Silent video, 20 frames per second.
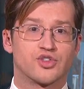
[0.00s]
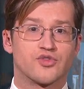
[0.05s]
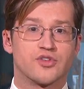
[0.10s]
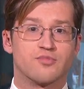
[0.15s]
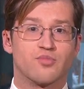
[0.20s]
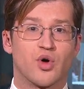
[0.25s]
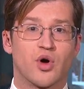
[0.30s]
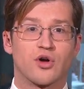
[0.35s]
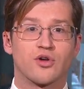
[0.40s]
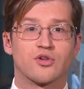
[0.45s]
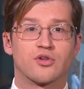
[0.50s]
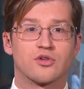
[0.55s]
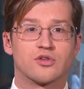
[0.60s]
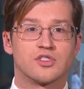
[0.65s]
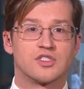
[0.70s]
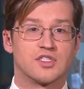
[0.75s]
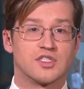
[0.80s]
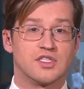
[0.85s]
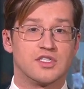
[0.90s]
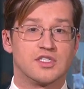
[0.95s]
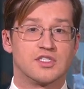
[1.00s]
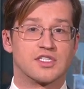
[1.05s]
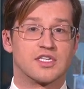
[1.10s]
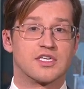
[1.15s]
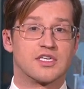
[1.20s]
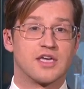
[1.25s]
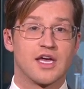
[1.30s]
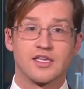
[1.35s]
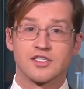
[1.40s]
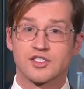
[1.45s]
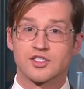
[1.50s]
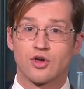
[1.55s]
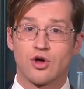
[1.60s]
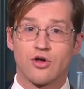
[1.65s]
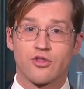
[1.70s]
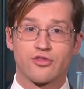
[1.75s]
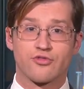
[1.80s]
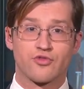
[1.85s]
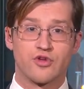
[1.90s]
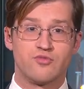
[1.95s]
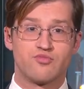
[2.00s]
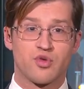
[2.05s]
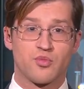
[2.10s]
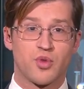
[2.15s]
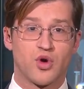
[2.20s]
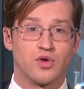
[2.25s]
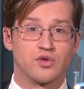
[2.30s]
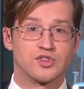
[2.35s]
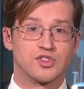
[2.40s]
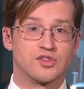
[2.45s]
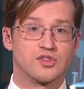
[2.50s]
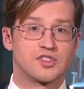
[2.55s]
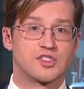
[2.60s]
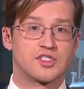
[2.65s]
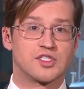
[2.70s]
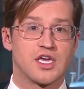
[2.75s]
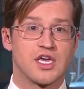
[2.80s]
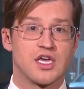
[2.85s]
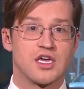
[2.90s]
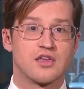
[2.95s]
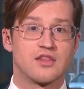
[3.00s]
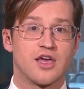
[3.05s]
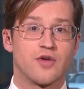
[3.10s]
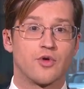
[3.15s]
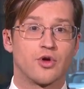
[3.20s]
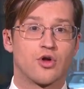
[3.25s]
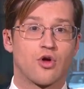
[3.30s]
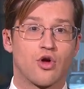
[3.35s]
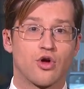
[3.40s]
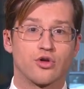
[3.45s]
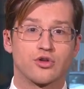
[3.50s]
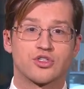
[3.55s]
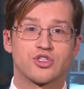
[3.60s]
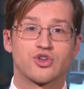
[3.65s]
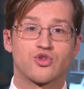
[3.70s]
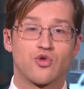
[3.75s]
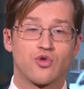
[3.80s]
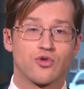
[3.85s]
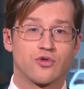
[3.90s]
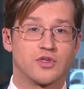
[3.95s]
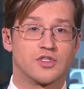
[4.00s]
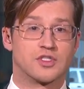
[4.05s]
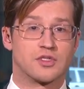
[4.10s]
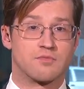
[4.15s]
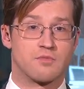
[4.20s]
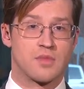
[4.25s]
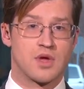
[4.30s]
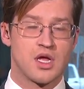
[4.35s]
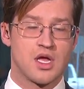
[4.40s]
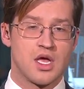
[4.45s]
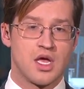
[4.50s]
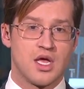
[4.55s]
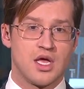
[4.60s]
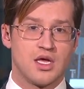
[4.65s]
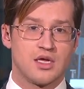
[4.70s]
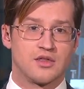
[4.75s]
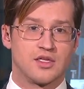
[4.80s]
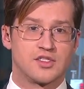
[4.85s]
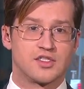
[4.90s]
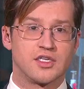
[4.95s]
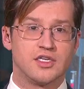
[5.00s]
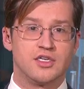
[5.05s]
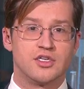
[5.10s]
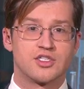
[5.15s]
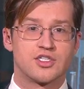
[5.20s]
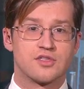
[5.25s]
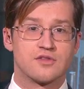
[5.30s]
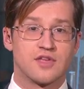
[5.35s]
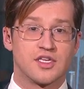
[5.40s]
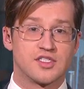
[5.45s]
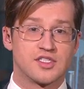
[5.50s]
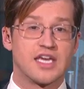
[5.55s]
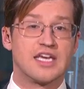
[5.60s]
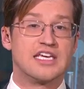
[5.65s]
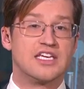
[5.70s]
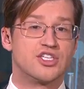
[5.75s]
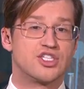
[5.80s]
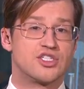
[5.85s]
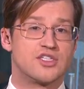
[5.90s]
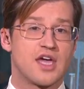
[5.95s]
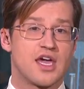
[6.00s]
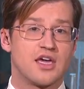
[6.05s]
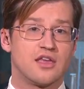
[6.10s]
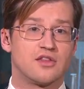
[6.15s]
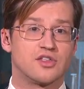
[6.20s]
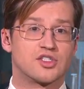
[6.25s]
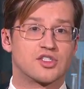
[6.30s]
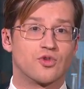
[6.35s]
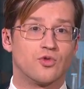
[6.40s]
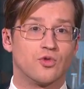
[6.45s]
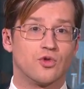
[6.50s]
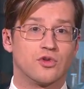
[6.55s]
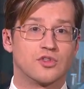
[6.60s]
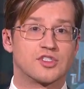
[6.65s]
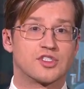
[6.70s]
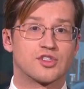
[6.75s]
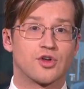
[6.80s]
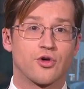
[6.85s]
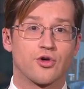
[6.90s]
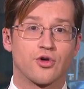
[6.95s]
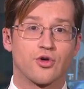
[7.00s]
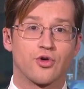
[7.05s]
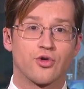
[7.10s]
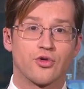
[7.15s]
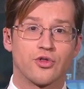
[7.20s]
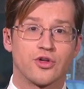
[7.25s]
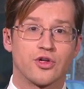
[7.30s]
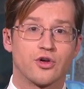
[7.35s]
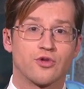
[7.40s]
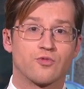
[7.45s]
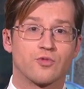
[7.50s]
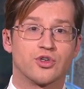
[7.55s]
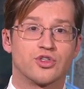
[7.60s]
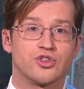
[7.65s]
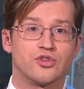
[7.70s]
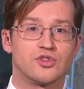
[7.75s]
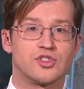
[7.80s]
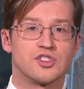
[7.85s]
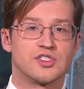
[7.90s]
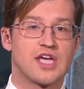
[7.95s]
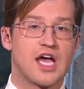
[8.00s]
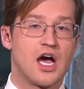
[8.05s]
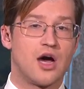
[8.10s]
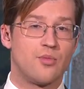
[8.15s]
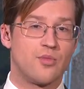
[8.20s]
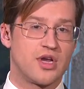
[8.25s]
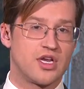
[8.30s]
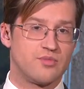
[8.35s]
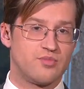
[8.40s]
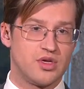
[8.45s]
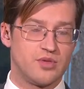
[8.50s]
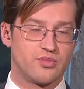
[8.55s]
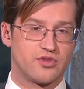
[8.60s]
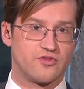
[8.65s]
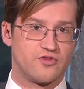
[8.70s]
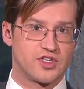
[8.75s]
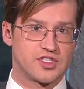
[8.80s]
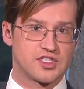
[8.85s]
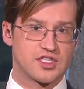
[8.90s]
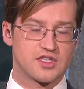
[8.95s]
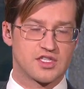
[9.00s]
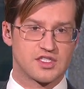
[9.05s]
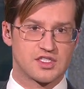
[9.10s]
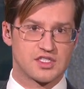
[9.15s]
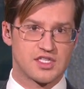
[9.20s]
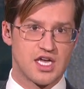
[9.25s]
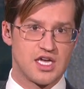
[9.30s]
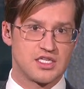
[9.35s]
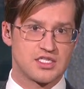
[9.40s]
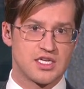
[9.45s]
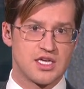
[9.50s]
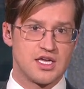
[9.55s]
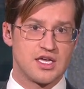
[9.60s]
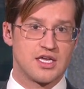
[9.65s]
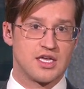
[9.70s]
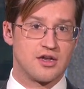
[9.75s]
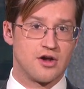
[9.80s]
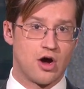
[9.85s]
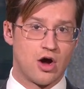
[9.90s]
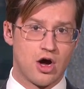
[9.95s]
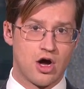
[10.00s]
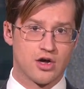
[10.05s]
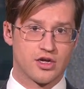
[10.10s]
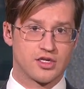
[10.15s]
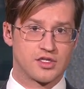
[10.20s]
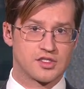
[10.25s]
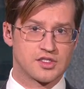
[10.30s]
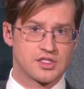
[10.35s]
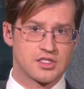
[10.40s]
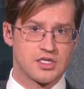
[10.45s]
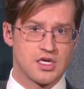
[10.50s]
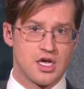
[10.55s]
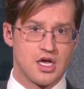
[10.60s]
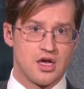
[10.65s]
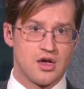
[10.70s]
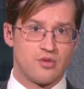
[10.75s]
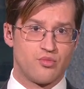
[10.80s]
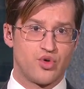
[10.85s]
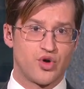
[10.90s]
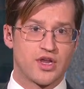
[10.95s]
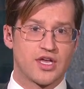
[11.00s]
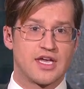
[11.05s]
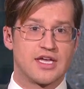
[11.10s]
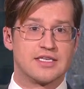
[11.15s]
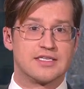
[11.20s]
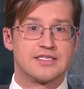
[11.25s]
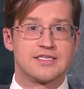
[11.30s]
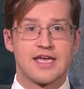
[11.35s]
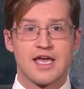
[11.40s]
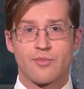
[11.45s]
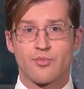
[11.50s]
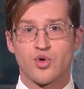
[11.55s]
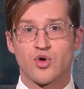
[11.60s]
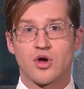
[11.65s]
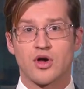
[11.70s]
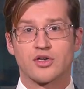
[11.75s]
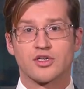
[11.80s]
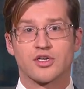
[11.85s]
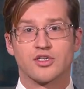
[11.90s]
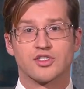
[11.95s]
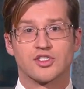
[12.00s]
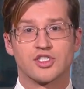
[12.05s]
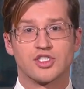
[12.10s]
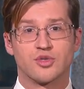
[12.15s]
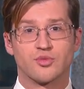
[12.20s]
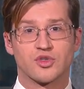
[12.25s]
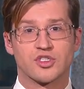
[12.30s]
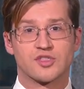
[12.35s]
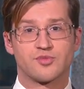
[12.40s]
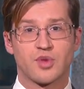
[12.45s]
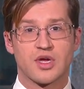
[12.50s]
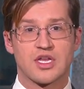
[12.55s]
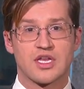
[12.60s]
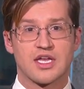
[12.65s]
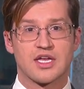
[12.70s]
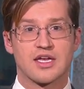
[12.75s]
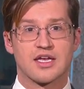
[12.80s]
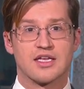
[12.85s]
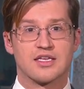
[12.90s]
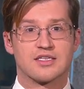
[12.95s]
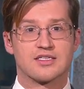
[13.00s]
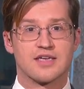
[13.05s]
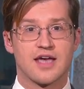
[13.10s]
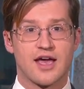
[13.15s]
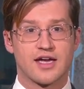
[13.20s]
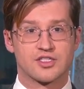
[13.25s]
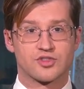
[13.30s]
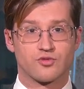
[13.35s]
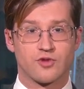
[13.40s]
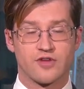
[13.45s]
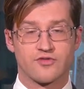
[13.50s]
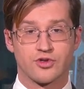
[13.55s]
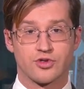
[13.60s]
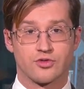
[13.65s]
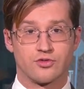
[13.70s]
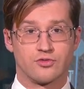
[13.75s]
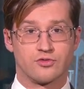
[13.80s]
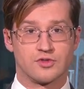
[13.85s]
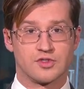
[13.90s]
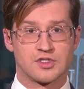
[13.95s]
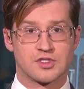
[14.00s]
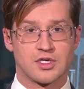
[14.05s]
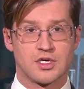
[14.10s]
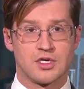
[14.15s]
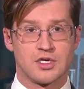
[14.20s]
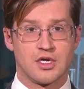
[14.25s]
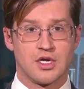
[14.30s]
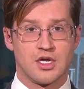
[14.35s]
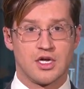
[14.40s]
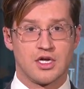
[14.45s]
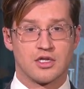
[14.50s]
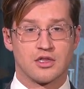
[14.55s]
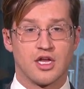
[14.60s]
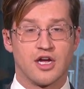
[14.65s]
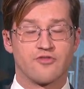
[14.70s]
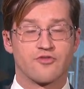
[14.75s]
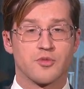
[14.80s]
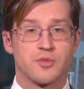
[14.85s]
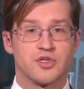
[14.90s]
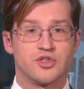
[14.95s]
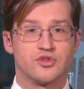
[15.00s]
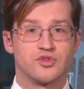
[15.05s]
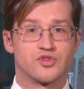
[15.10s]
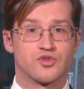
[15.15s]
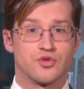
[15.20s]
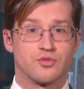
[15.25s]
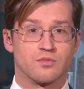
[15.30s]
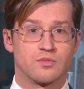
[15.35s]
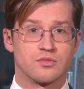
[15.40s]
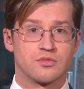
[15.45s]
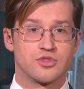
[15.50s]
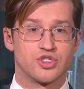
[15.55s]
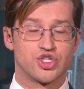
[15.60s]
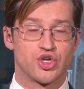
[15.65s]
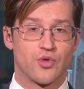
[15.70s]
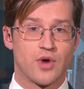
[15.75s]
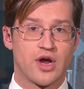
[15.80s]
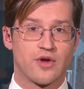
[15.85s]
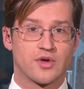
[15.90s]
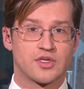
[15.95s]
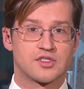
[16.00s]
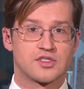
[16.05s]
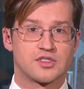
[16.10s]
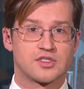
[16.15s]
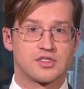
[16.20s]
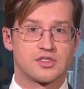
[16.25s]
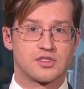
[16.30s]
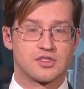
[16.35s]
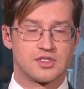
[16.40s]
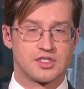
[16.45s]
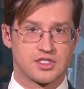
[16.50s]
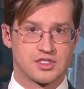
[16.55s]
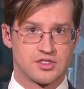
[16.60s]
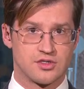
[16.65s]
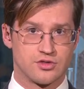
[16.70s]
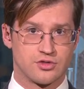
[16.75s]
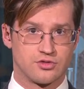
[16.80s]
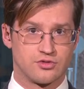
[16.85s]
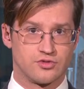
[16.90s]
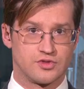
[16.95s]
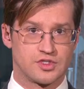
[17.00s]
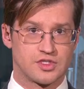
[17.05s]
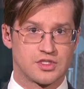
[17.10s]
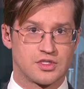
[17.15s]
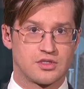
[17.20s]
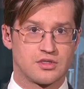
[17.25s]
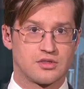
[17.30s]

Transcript: Partners is against all three proposals, saying they would hurt tourism. They, each, they say each day the schools start earlier reduces how many people visit the state in August, putting a damper on consumer spending and tax revenues. Live from the newsroom, Joe Harris, 6 News.